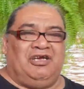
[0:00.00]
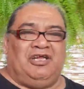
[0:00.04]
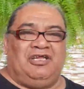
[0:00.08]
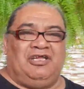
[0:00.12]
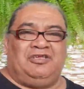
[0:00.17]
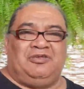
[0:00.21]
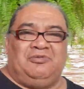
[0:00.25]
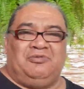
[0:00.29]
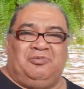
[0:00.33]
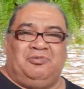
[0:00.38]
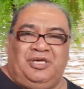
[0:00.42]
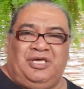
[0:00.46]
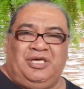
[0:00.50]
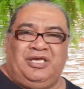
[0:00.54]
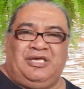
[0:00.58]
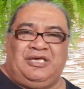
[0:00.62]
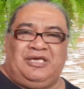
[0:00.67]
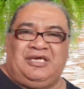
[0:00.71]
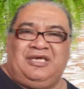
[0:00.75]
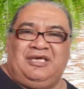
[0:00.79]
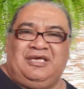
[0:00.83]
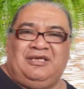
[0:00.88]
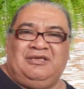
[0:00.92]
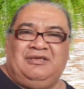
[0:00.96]
another
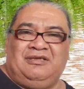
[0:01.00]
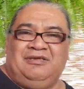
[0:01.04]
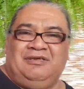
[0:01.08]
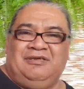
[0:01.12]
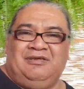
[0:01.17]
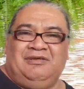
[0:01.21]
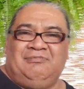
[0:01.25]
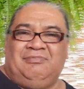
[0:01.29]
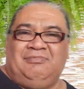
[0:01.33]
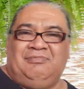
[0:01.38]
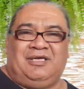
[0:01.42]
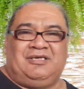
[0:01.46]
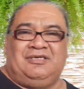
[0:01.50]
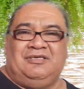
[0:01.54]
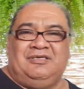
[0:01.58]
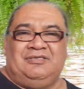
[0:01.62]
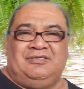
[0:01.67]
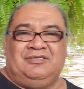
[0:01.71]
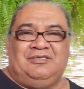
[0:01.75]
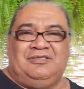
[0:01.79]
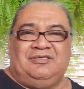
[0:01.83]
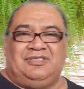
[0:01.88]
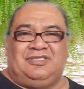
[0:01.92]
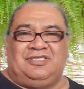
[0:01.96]
week
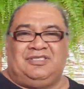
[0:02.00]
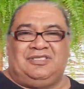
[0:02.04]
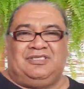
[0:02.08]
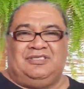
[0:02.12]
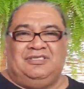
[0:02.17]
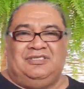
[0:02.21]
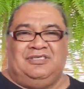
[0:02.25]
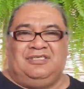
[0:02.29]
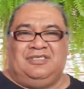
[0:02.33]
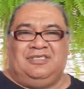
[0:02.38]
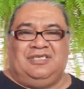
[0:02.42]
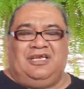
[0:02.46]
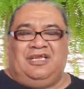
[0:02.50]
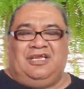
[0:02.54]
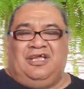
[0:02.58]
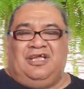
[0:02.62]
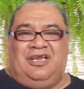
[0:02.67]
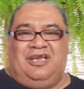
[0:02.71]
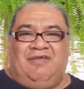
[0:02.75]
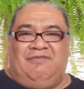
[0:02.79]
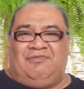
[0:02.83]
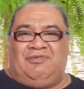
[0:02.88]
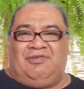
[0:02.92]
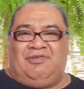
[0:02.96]
because they
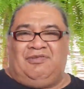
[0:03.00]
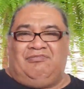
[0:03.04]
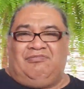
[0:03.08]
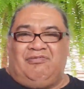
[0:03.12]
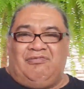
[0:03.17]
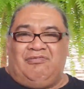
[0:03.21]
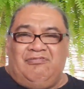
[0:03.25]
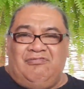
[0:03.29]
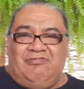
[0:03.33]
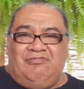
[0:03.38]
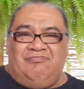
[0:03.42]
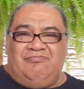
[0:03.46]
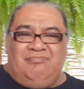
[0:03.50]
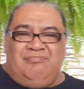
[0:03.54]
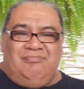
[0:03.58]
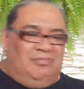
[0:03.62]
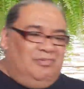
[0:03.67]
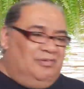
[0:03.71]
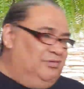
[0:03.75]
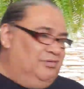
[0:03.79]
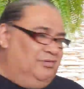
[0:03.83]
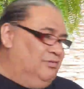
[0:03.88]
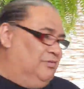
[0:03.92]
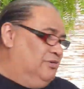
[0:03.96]
don't have the room
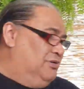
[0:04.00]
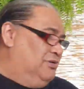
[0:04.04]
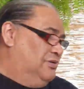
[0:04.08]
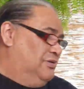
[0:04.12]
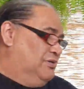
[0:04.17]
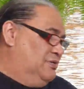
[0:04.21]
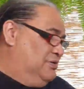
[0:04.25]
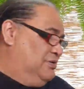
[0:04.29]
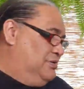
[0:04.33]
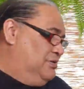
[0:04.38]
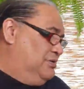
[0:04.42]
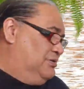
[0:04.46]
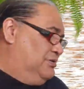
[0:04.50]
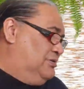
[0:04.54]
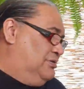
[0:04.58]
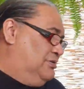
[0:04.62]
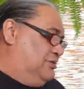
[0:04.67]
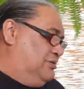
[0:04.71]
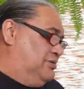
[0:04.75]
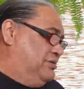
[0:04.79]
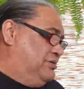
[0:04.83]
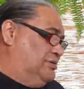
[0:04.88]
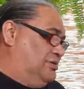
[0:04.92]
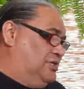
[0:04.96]

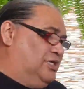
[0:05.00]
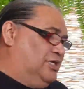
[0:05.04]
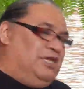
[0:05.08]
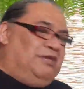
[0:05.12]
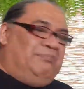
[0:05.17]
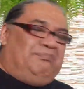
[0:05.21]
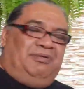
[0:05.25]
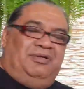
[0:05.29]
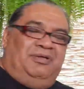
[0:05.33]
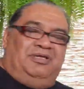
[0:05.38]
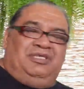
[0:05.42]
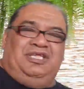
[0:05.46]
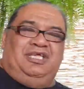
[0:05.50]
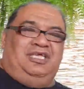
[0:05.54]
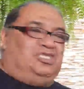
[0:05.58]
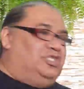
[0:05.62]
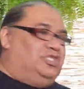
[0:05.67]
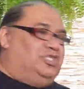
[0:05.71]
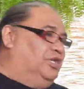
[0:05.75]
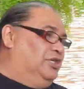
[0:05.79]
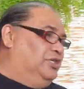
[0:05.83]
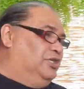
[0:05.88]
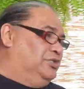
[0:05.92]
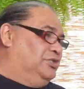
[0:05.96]
to keep in their
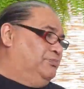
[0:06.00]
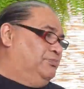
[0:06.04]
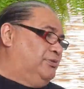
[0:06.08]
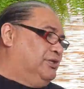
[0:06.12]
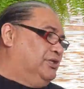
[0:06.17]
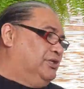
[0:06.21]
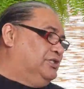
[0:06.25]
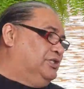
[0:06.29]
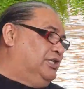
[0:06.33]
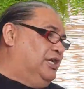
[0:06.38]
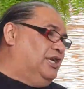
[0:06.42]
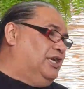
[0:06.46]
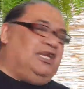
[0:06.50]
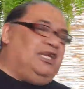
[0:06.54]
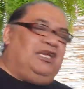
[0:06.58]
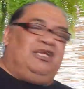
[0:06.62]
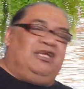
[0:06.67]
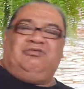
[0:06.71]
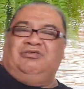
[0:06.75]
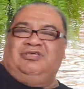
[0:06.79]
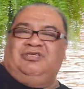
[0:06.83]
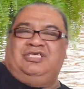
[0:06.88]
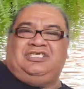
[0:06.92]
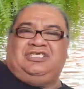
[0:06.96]
chillers because they're
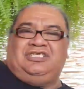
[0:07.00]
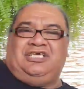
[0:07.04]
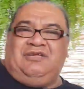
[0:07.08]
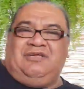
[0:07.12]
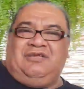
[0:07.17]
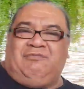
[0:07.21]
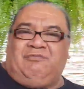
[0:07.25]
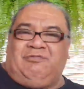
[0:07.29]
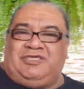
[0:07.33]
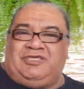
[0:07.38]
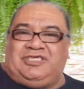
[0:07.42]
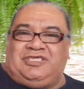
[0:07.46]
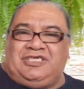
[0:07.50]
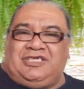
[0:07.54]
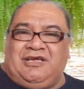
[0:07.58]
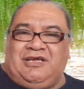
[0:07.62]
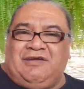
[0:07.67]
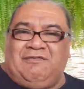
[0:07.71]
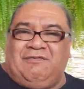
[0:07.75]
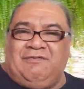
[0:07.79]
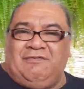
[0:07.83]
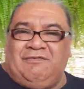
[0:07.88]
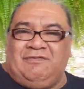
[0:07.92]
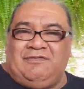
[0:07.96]
getting all this other fresh
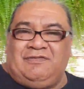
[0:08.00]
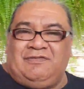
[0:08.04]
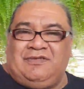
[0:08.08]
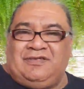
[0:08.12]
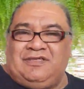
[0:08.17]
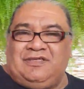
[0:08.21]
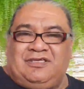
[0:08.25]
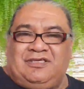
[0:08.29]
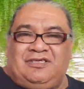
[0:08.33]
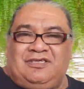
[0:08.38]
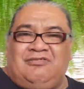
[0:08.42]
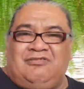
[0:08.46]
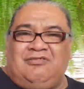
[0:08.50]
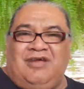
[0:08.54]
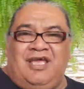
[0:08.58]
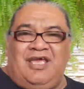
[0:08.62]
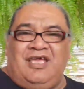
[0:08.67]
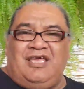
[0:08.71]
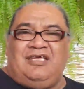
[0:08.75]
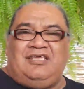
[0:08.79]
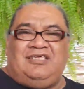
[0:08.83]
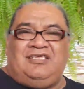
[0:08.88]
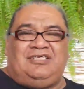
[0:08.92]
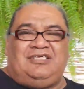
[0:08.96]
stuff.
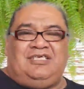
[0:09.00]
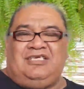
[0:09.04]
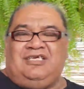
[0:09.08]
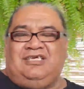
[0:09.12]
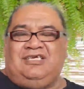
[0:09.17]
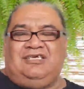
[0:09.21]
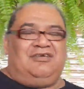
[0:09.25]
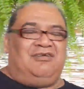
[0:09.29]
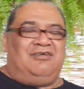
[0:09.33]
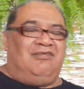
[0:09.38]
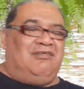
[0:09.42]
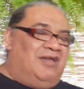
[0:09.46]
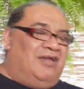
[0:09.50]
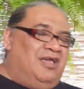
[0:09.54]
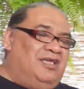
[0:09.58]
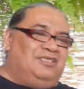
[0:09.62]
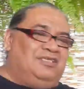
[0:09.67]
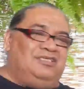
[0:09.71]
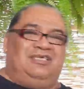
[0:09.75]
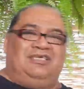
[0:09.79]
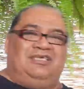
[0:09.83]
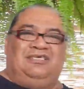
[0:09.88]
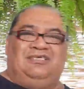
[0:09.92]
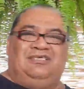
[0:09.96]
Crazy,
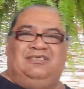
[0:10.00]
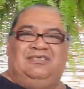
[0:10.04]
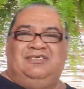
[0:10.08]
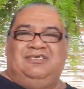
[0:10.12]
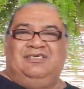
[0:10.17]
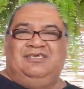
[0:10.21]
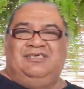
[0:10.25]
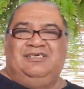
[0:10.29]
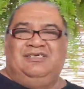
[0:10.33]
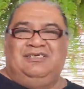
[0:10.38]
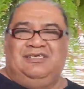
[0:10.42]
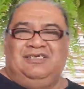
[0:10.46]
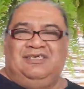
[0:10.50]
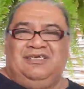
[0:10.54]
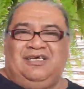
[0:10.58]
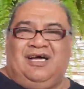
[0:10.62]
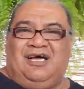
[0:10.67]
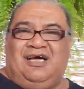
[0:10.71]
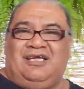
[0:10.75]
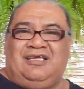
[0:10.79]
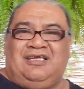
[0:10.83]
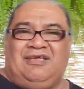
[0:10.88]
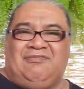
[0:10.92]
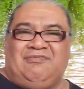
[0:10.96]
crazy.
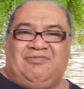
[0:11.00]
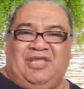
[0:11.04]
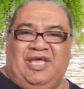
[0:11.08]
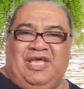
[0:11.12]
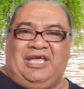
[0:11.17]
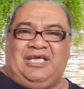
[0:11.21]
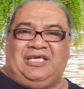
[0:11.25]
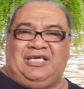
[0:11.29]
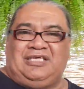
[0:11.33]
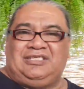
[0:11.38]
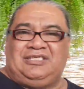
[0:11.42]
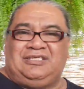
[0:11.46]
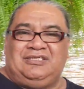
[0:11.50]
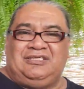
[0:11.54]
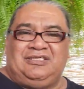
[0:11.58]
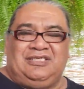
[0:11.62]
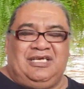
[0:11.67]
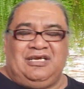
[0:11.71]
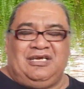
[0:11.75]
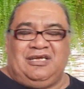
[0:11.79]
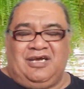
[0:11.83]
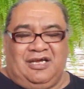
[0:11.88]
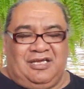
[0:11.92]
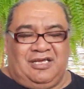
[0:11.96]
I give thanks.
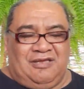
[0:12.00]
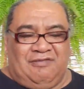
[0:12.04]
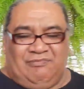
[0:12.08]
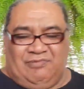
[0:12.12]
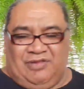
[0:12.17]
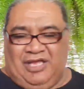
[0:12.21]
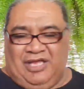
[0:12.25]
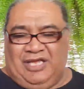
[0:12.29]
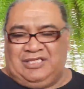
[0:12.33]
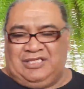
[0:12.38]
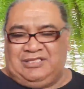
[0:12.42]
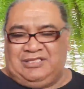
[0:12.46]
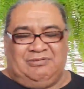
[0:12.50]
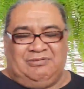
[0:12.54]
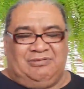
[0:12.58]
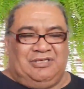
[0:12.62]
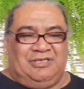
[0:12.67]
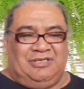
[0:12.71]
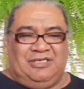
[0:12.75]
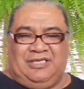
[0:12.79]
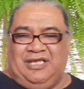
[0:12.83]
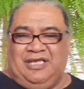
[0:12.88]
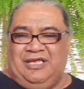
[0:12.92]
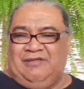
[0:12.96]
You know, I give thanks for
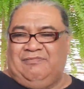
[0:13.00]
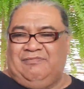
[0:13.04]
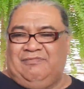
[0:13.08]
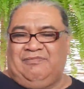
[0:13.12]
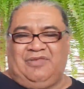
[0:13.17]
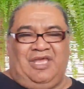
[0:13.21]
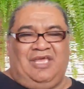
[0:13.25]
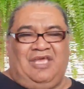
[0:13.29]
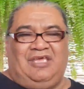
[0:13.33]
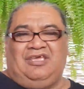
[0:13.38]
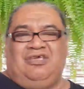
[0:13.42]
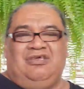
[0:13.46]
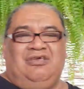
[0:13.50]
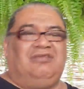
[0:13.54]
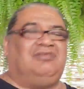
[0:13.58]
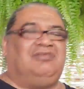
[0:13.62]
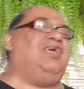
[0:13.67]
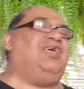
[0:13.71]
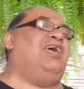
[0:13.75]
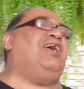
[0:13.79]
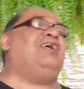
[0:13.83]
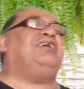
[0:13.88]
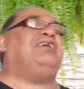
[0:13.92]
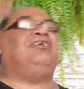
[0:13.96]
all of that. Thank you.
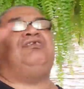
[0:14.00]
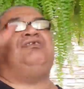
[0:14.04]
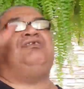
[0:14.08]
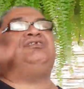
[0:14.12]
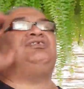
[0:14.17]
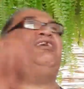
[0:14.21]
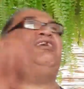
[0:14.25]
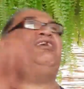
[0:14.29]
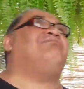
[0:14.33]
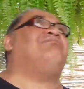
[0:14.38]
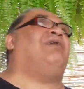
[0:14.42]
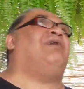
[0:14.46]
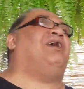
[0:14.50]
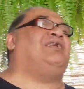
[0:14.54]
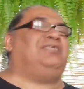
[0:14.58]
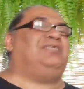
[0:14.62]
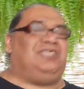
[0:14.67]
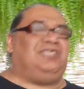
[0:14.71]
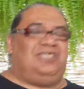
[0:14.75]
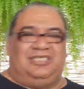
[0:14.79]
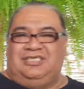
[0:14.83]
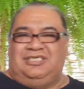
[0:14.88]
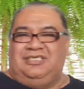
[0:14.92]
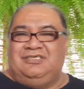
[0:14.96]
Thank you so
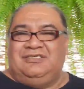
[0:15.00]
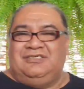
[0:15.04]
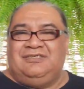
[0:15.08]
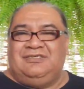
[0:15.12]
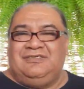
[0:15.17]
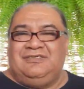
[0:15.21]
much.